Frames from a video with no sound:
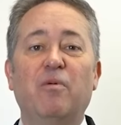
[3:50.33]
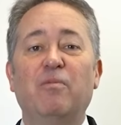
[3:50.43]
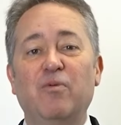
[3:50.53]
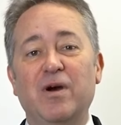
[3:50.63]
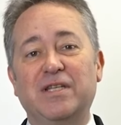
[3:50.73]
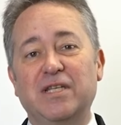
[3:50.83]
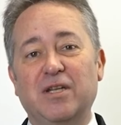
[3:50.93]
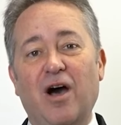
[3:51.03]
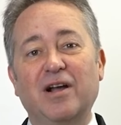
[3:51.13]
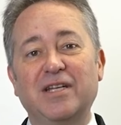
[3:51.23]
When we went to
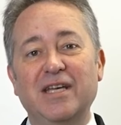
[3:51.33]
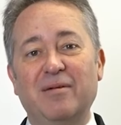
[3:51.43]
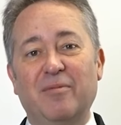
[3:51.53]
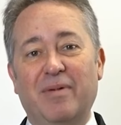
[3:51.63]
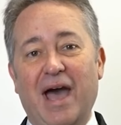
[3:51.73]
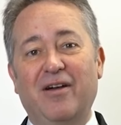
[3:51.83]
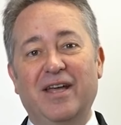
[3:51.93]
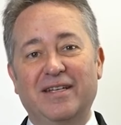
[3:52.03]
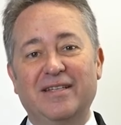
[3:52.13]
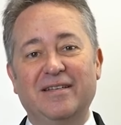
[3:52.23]
talk to him about
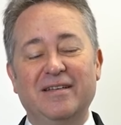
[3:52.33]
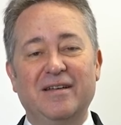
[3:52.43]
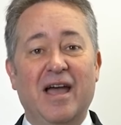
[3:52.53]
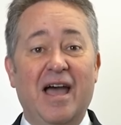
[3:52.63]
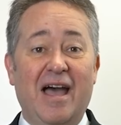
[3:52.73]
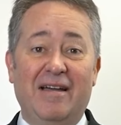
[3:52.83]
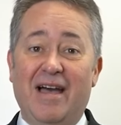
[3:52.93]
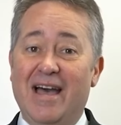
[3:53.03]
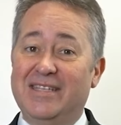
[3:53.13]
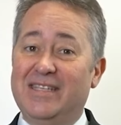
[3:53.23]
it,
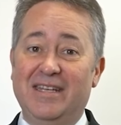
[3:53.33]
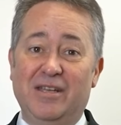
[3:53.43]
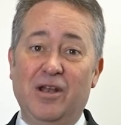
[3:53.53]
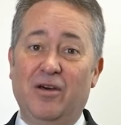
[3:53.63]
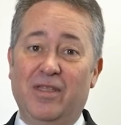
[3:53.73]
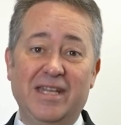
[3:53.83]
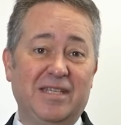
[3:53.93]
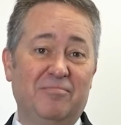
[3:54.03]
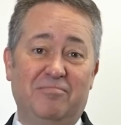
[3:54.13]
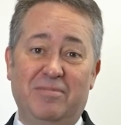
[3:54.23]
I said, you know,
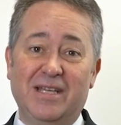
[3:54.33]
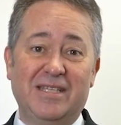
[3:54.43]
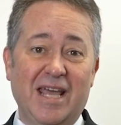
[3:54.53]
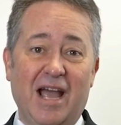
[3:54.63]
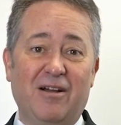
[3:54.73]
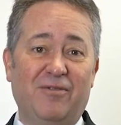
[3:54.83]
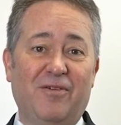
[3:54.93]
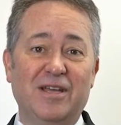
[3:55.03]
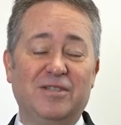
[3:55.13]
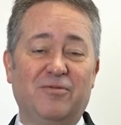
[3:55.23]
that's a big
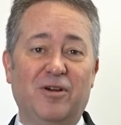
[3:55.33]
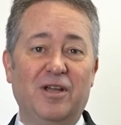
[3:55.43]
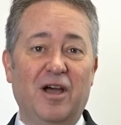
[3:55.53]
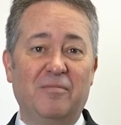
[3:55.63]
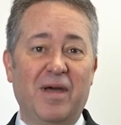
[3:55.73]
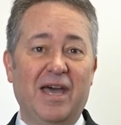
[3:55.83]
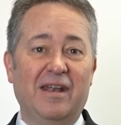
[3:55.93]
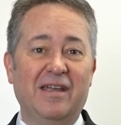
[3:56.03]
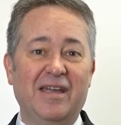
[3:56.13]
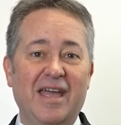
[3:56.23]
sacrifice for a young man.